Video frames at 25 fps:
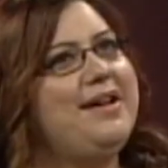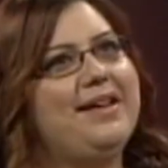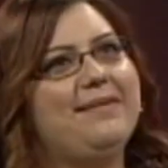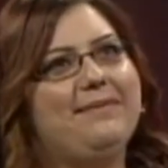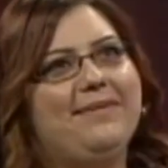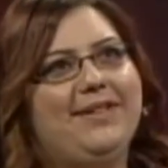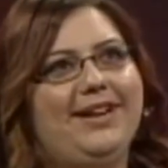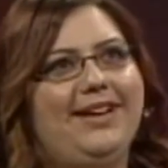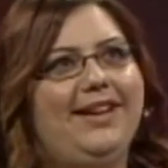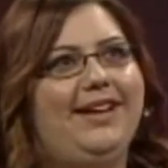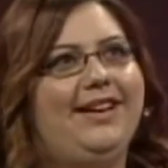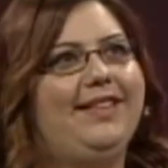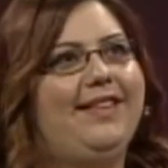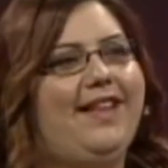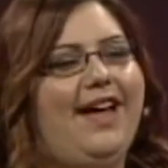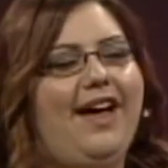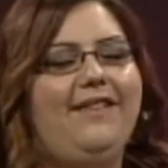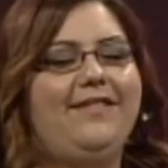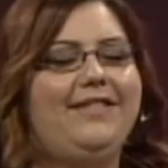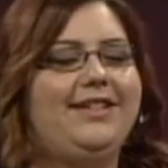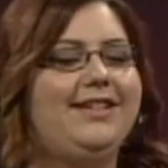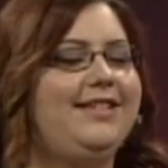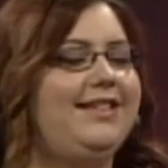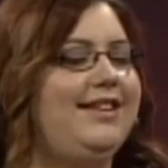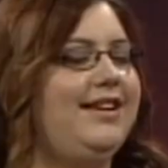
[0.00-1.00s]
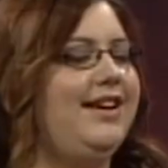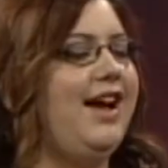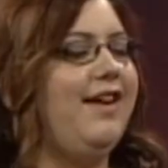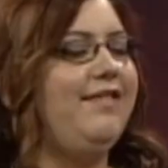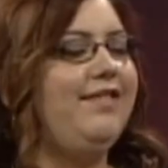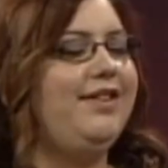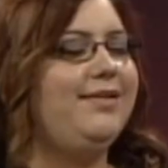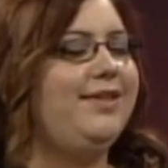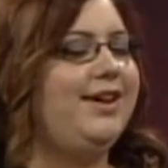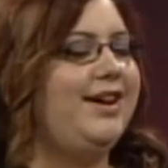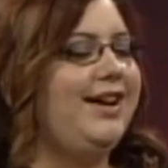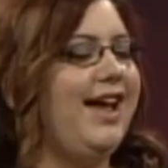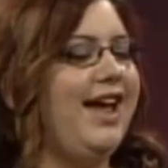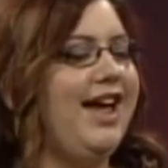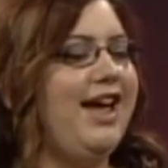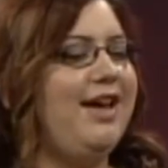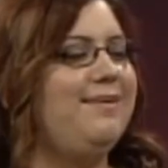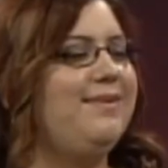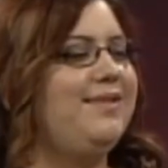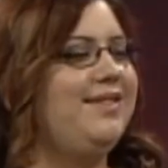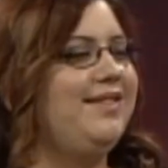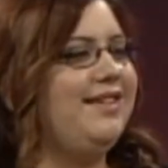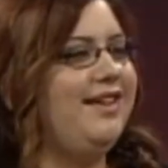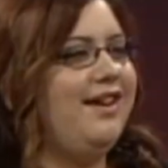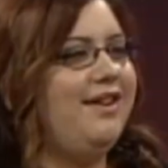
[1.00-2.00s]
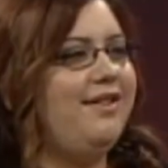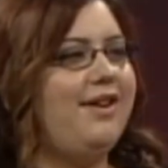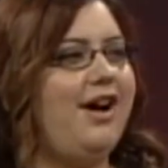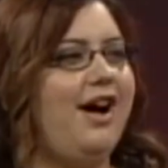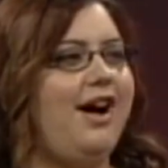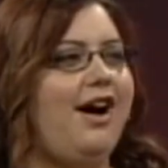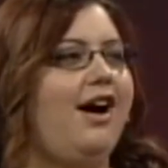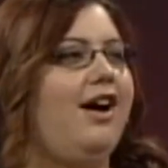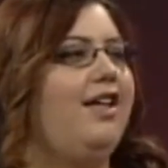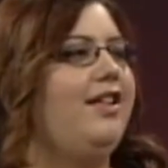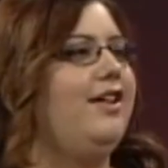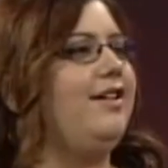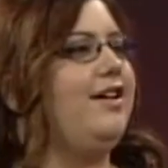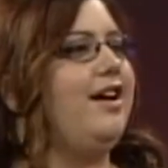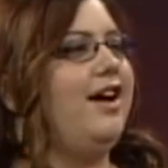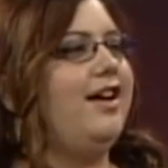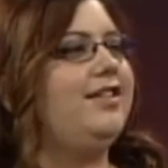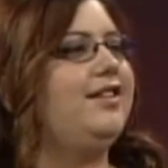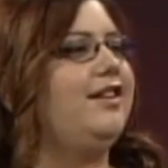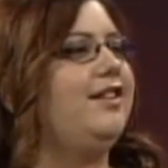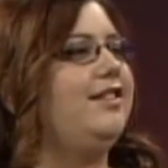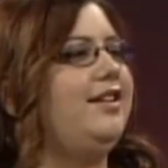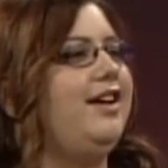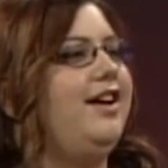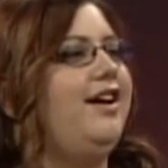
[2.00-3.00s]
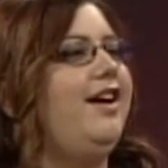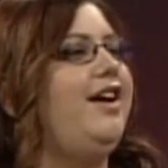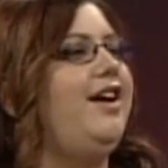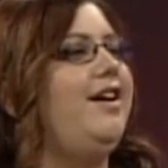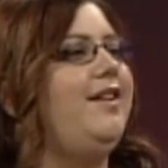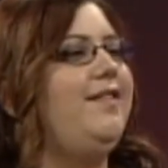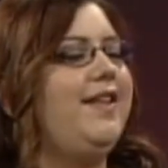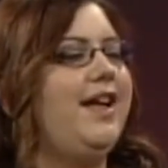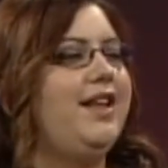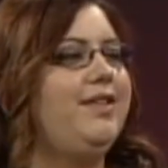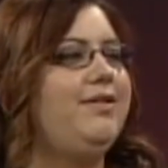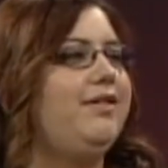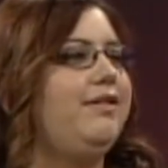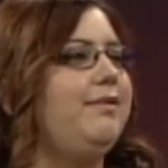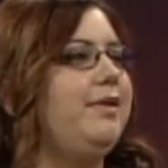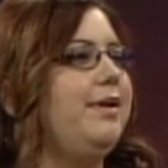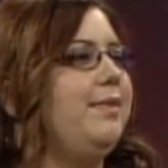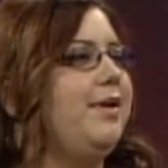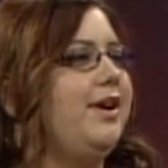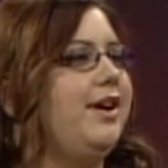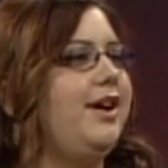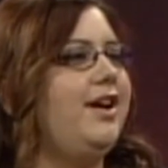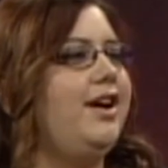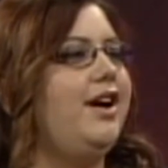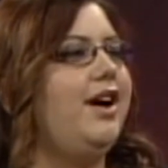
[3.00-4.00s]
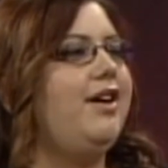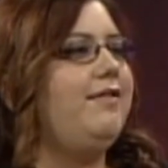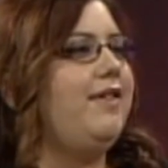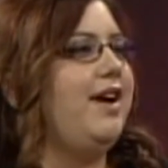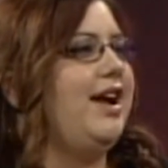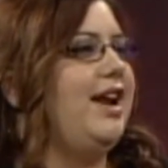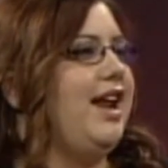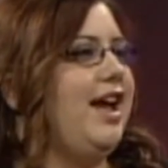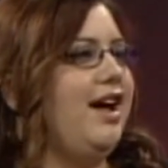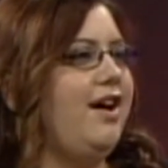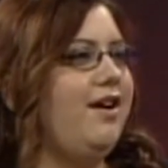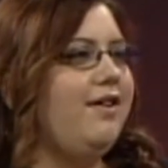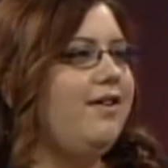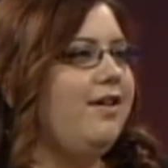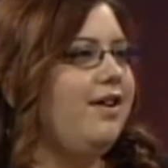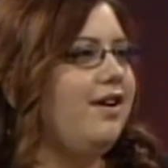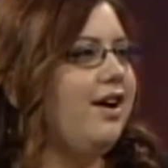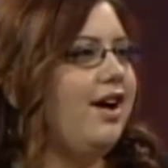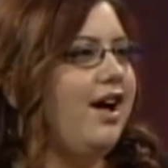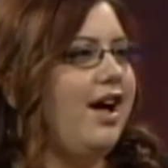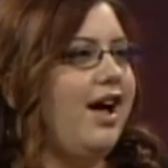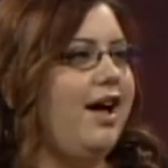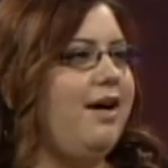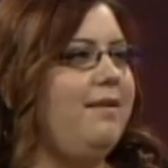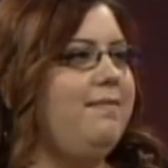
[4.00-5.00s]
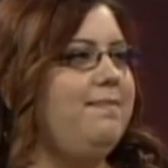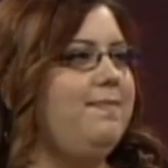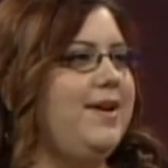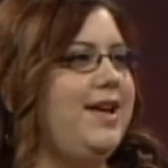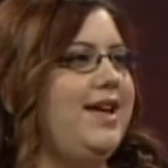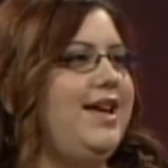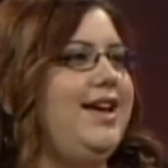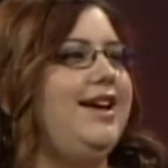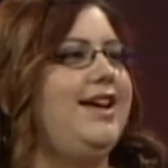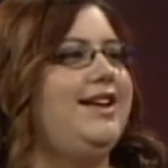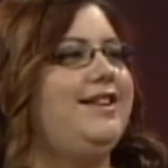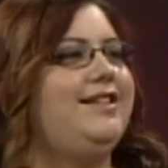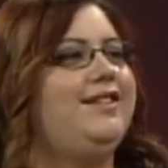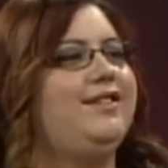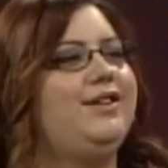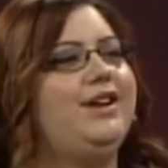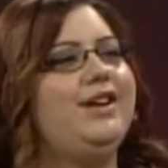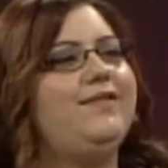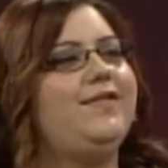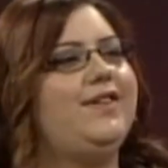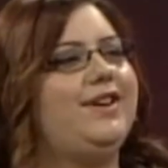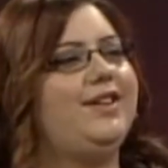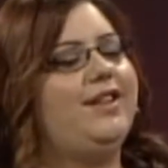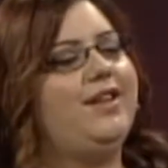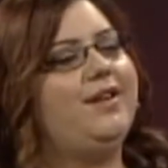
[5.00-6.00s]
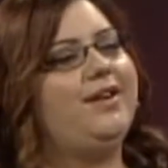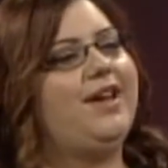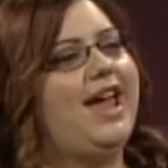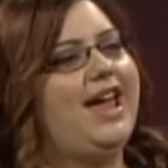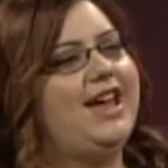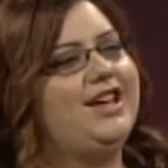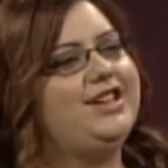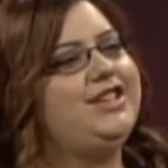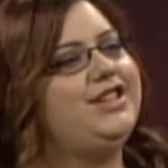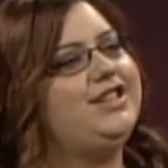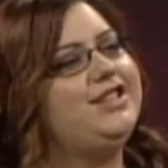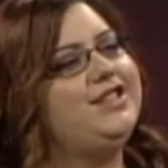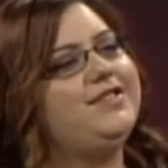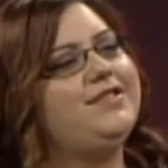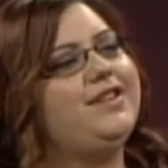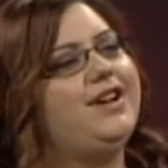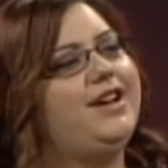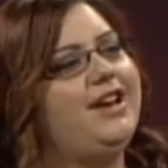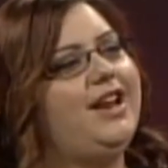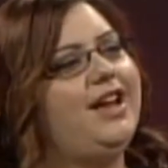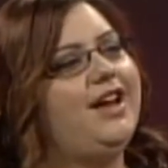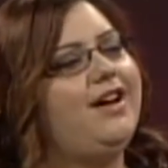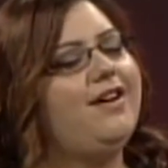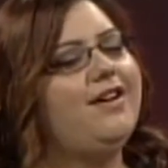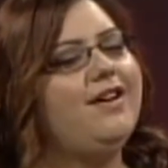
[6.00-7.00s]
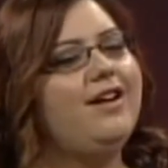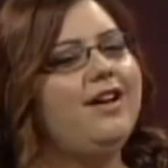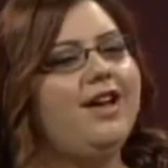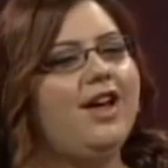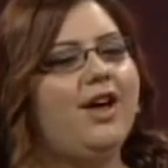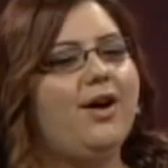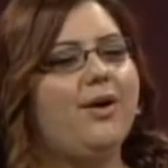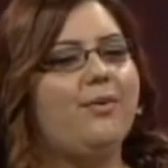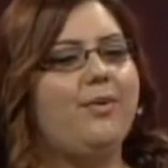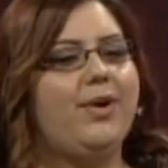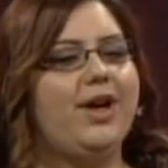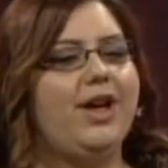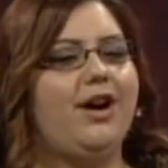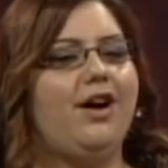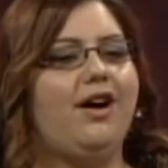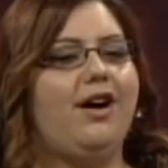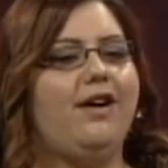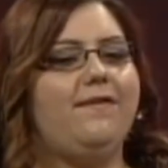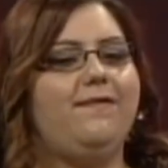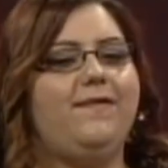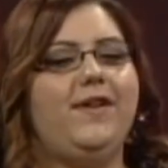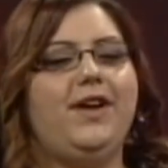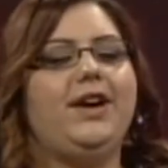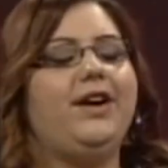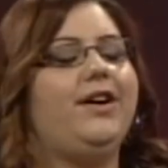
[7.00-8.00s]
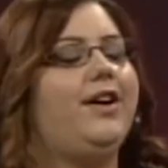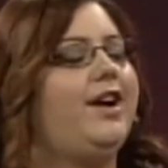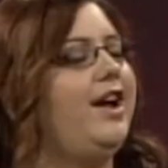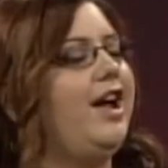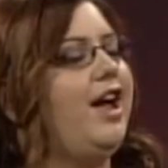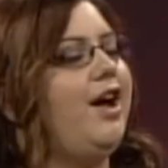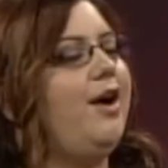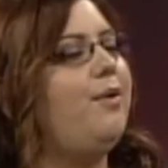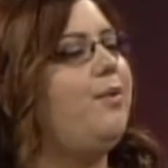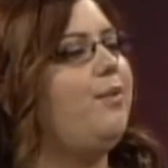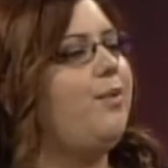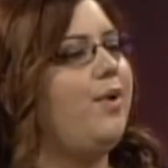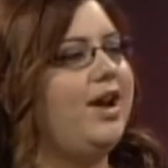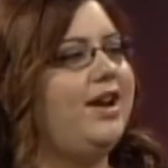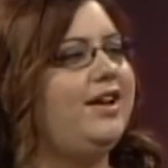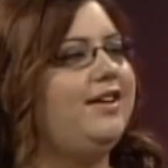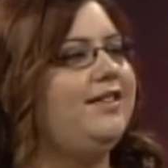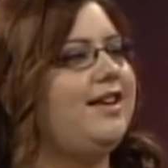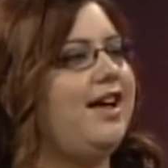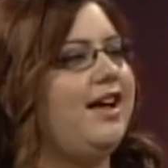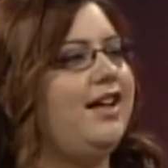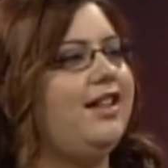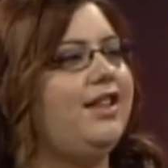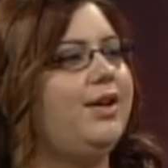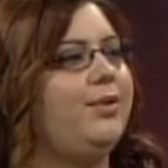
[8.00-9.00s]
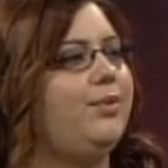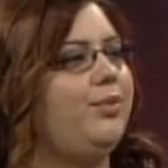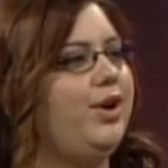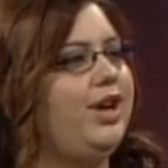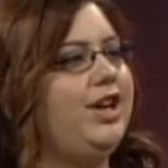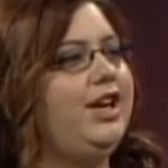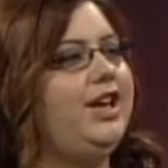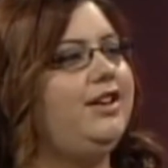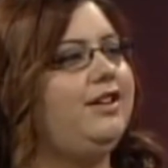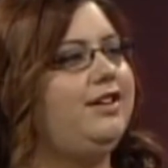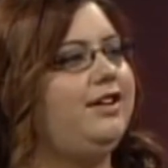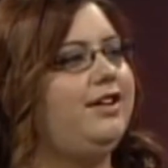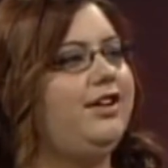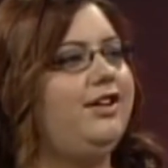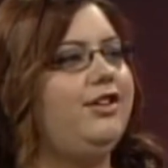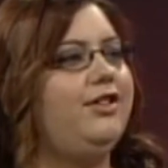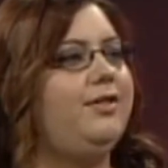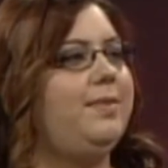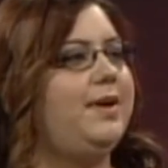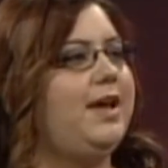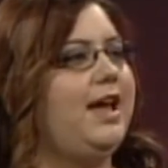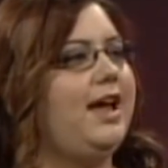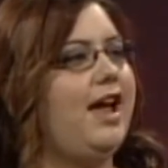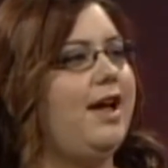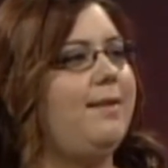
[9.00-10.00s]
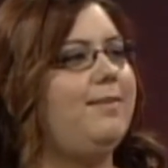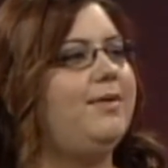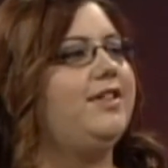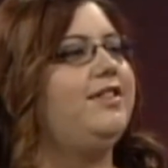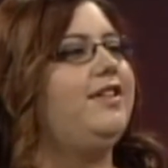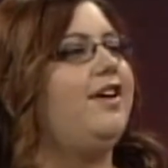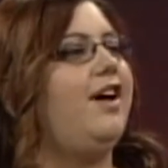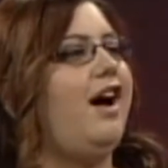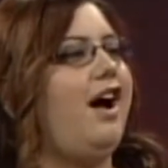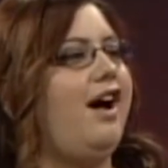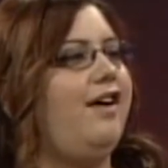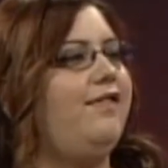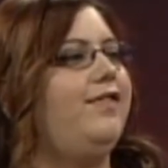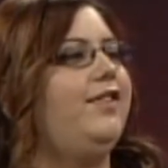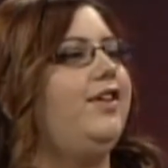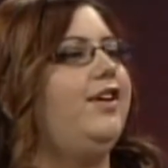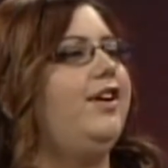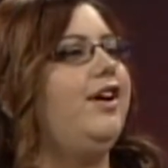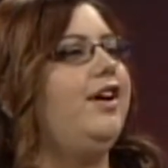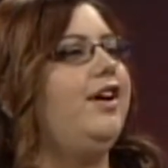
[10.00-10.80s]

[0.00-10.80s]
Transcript: would love to see Everyone Games all across Ontario, and that's what we're working on right now. Being in 2 different locations right now, we are figuring out what exactly we need to do to be able to offer